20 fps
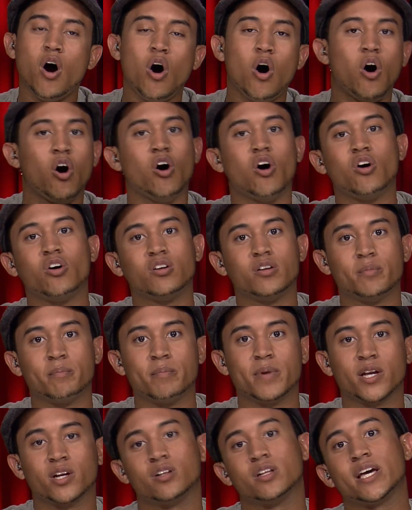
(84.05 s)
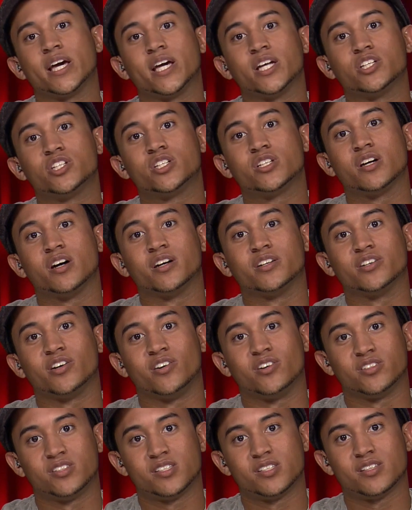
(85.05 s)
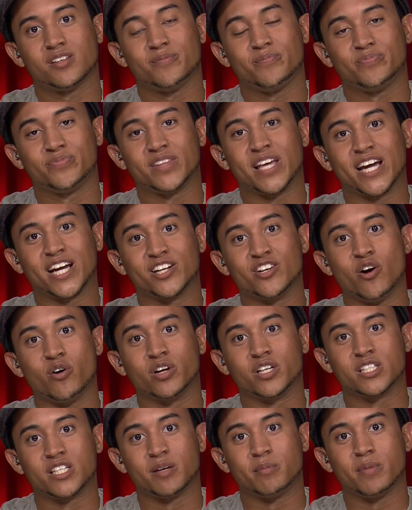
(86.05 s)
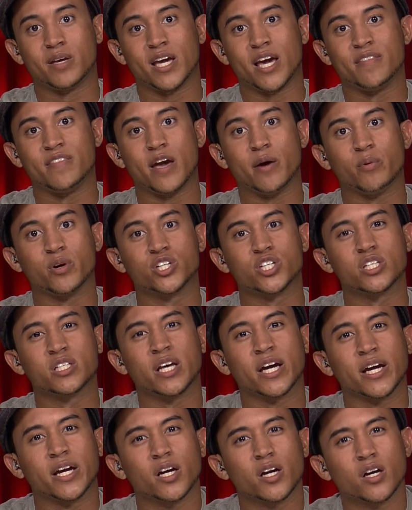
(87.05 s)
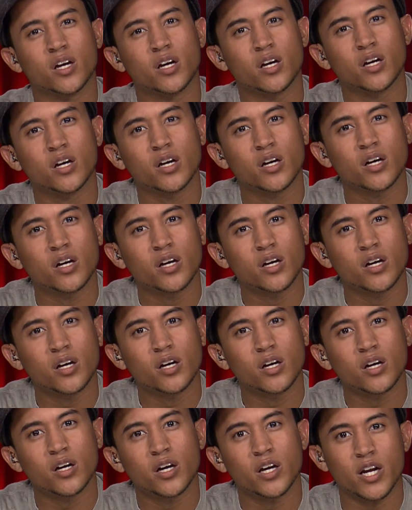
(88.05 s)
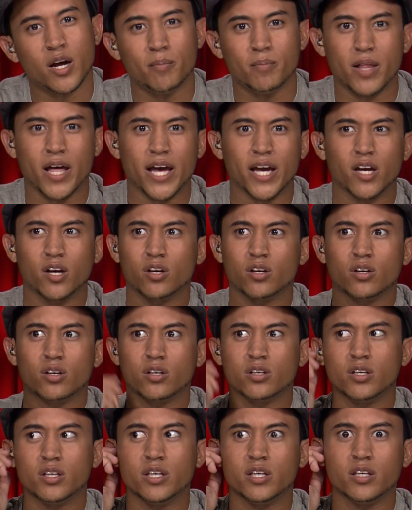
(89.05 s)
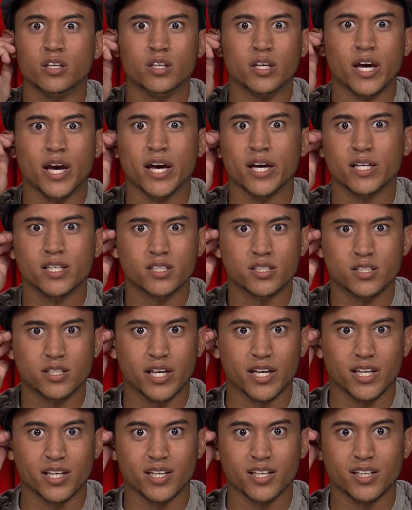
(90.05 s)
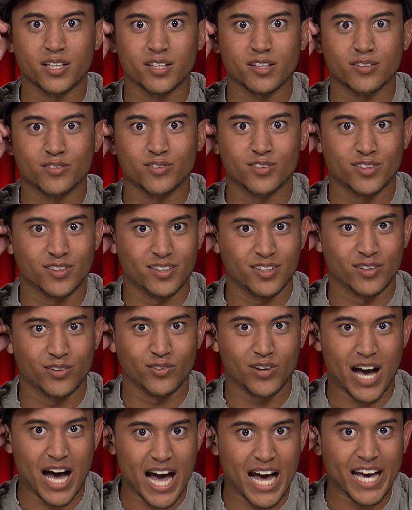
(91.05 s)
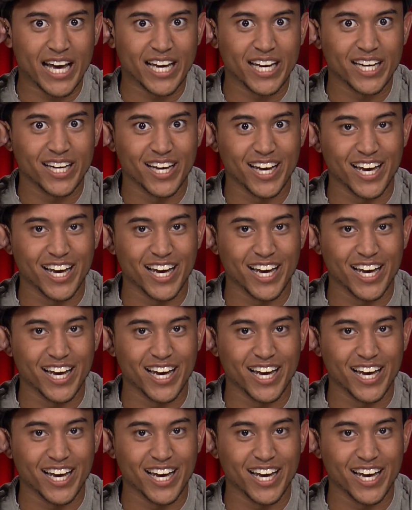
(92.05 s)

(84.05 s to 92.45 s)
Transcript: all middle-aged adults, like noticing me, and they were just like, and I'm like, yes, like, hi.